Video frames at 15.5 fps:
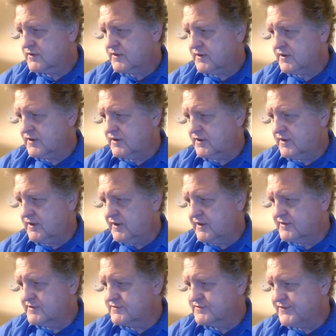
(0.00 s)

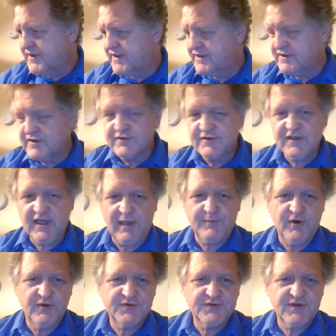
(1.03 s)
Okay, it's found another
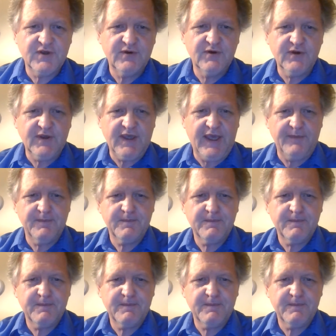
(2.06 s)
typo. So, okay.